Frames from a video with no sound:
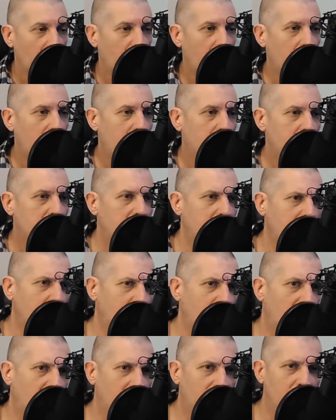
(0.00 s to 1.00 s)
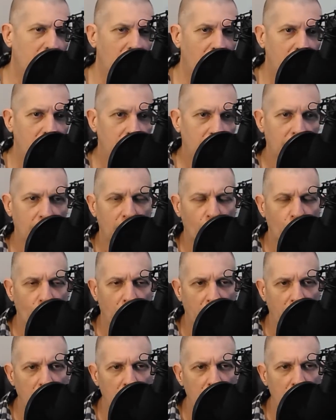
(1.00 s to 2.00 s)
And so I had the idea that
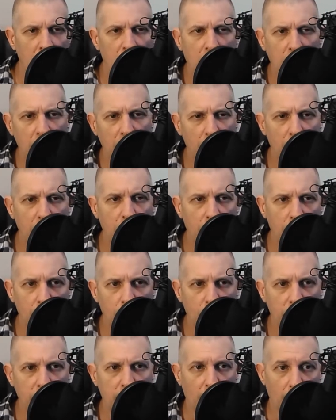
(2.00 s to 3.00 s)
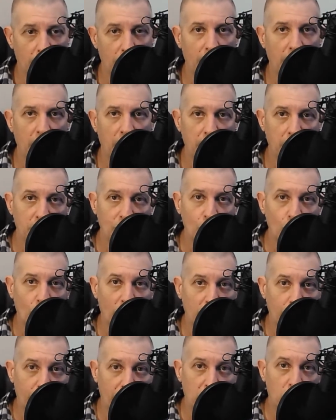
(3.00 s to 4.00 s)
what he needed to do was turn that
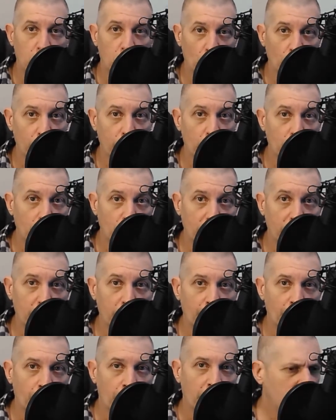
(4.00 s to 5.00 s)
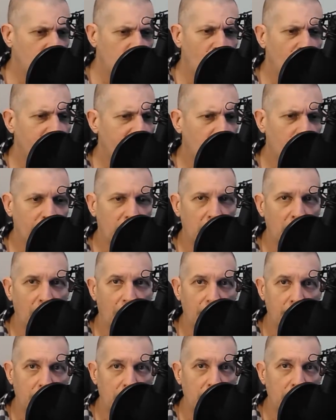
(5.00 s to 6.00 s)
into a picture book, just showing some of the
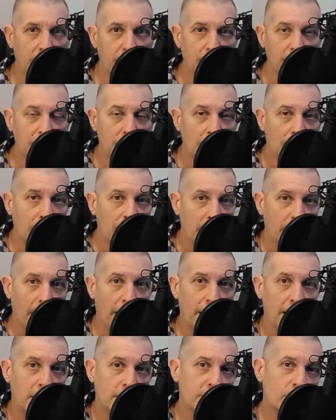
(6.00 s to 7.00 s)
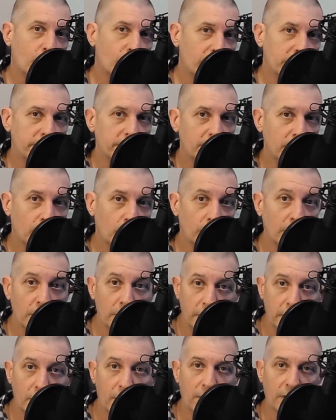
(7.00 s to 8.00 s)
ideas. And the ones that are
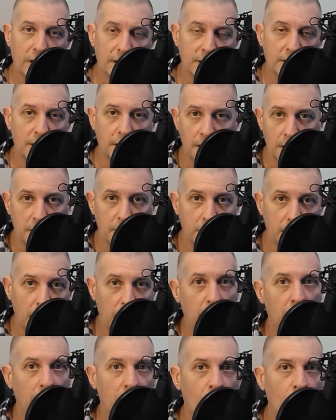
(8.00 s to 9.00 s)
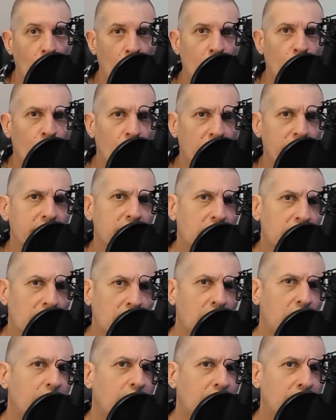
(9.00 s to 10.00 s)
really interesting to him are the ones that
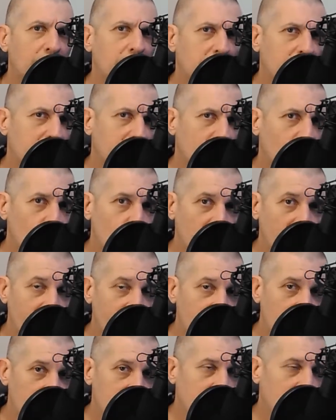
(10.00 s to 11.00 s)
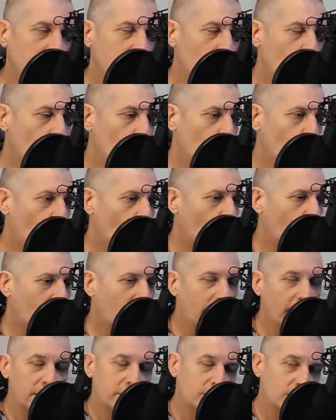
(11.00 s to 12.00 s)
he thinks he should revisit
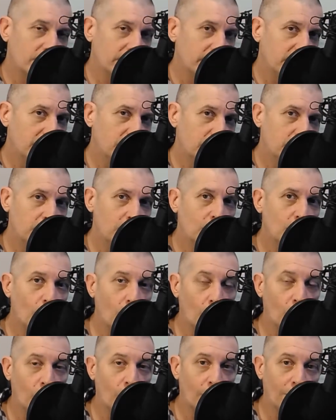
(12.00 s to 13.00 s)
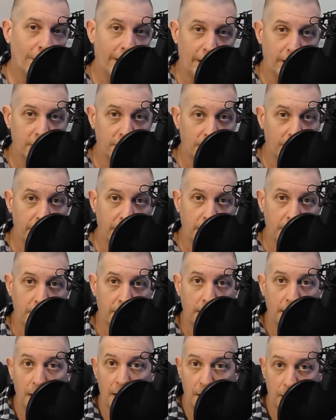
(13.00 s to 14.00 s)
or actually do or actually
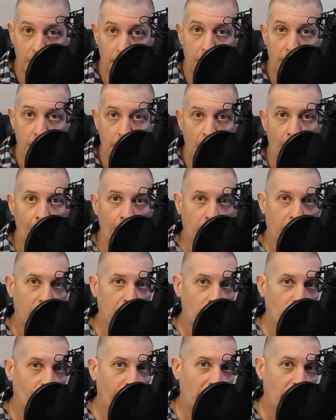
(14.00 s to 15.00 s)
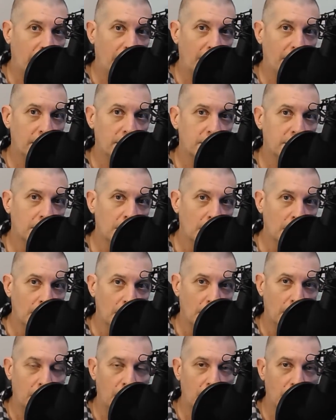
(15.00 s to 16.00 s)
did in the past.
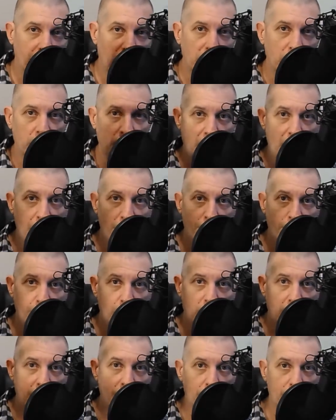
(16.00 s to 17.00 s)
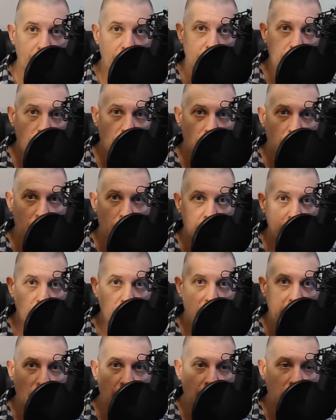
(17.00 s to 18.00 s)
They should have
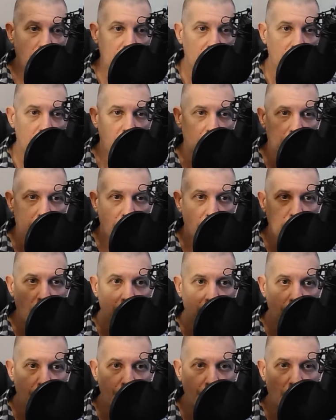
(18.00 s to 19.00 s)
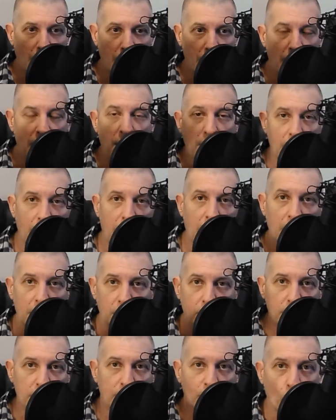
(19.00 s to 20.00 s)
kind of an outline
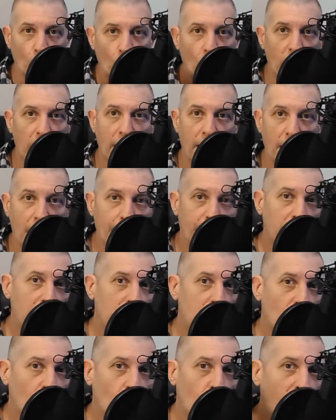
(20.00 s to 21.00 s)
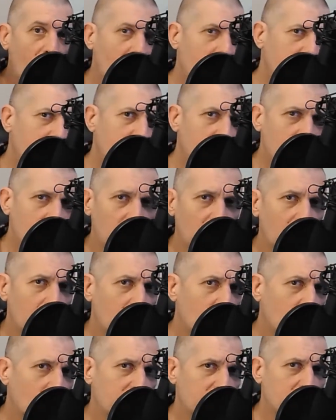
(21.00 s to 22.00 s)
of what happened or why it didn't
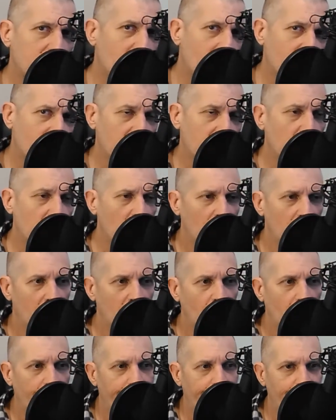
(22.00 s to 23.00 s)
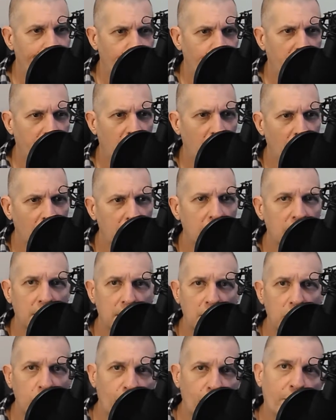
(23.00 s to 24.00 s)
go or something, kind of to
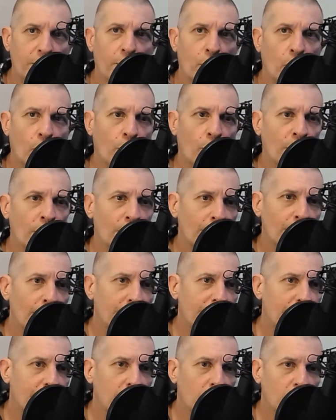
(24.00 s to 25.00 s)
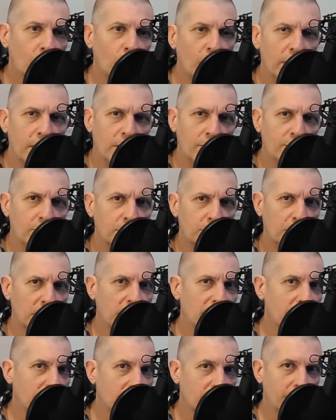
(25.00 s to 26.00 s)
teach people, what he was
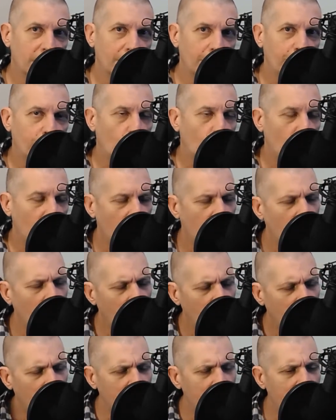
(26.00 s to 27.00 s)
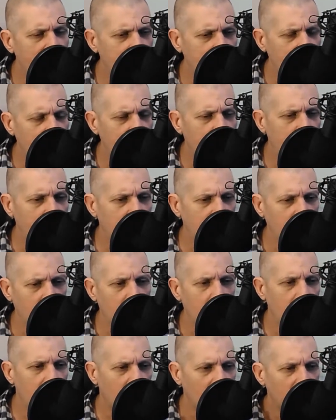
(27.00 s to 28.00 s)
really looking for. He does this just to
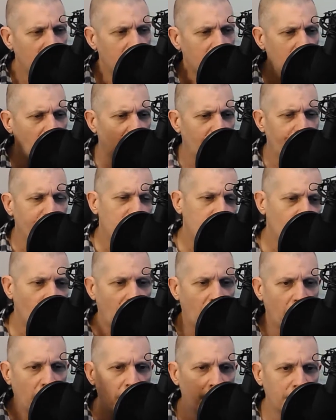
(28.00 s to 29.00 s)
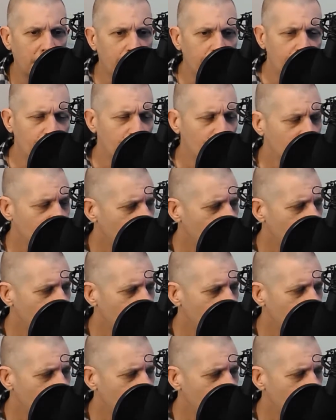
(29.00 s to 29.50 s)
get things off his mind and